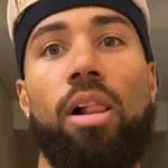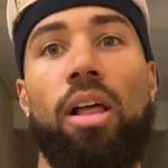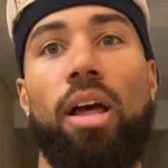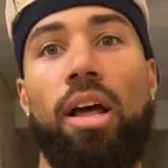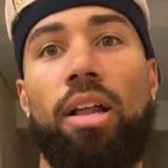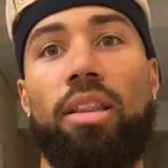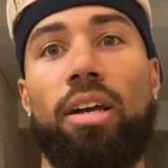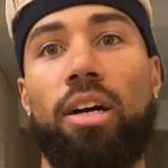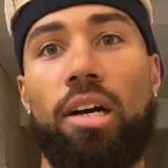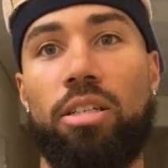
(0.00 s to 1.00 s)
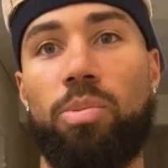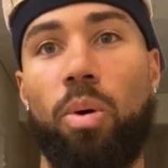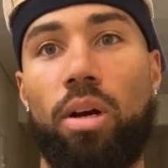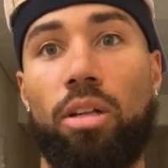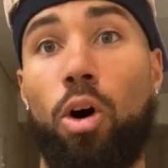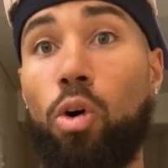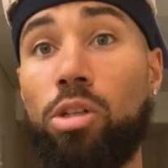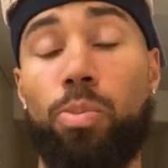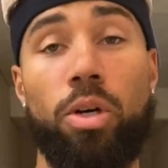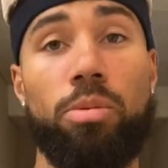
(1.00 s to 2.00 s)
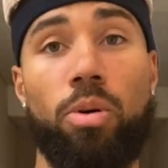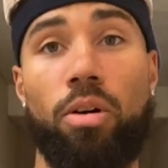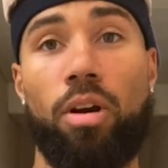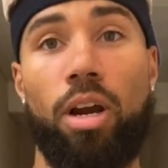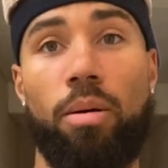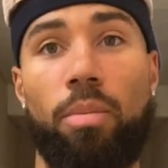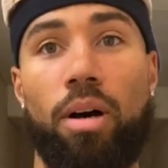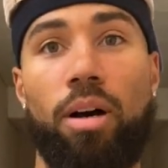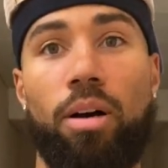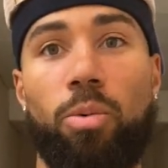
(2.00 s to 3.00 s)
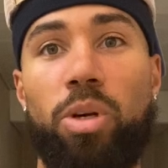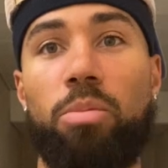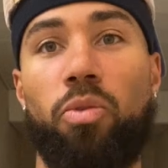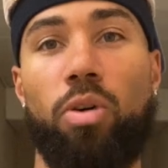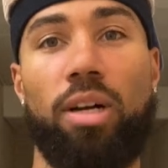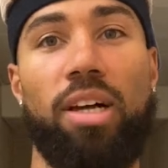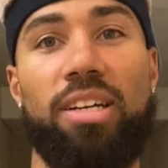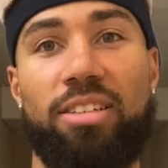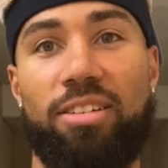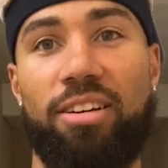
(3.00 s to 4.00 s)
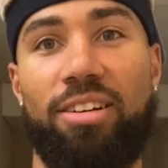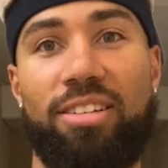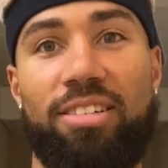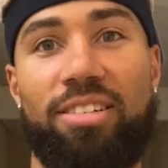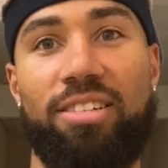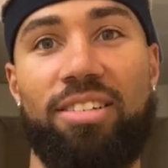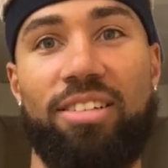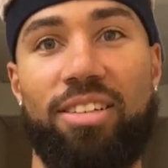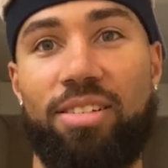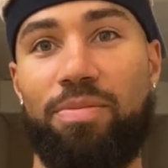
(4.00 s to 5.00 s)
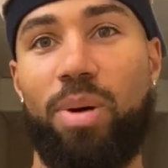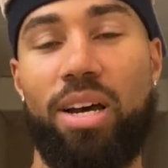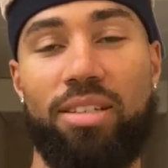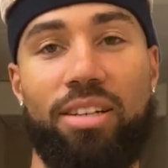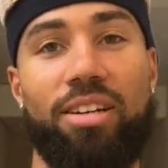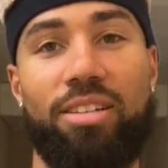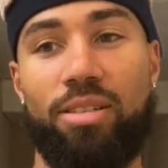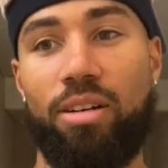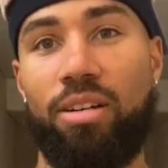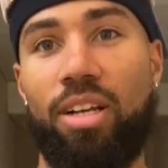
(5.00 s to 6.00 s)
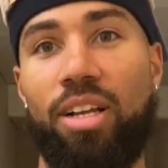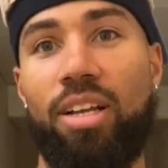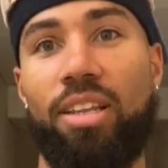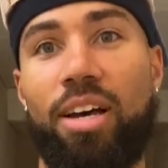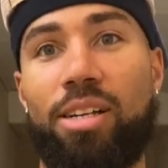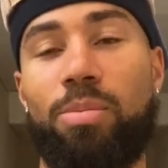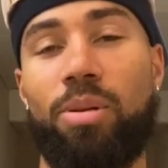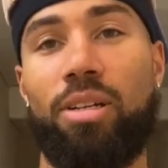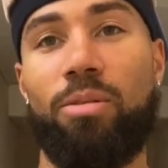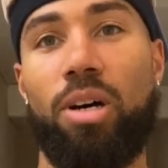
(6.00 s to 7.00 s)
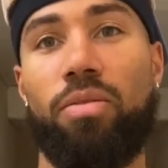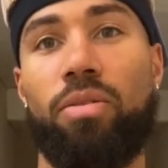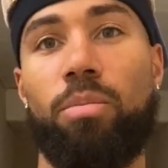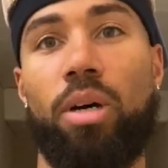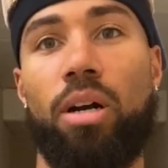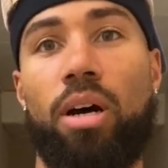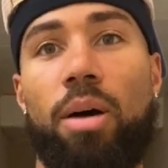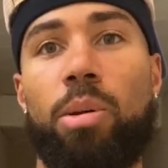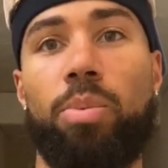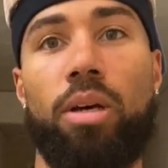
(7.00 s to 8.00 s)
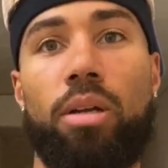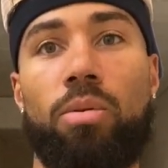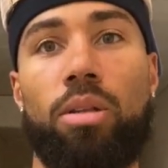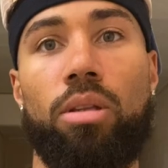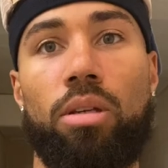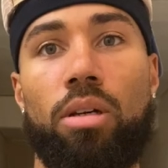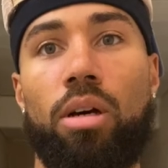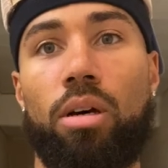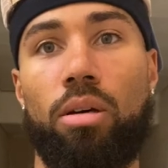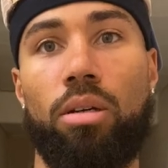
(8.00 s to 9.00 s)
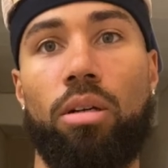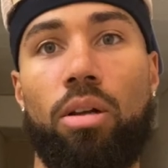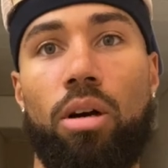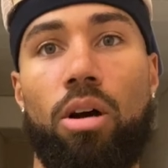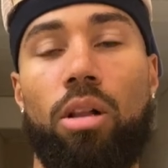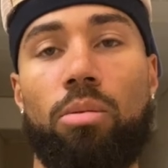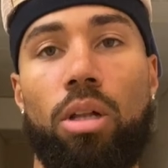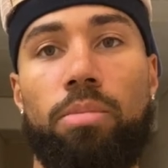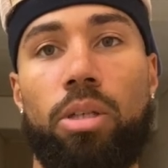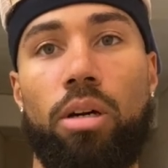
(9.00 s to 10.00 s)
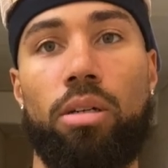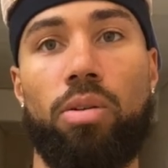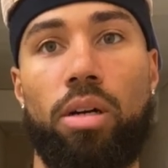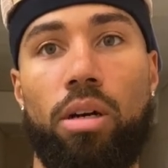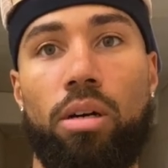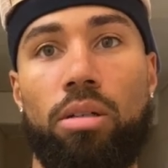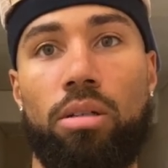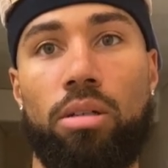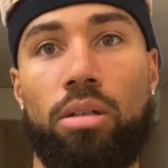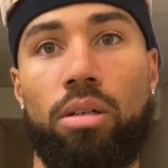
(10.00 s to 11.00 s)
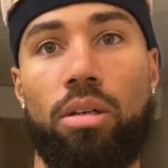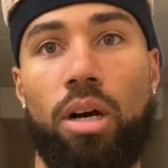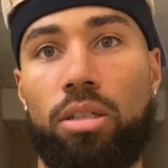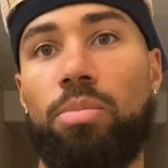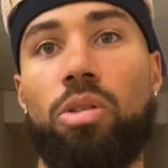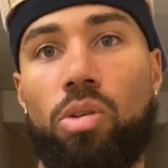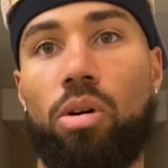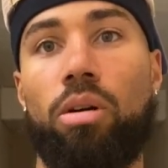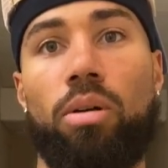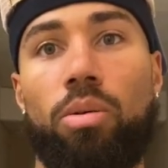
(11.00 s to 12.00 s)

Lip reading: And they cut the whole sports program a week before classes started this past year. So that was pretty rough. But I've been playing with the Harlem Globetrotters right now, and I've just been touring around.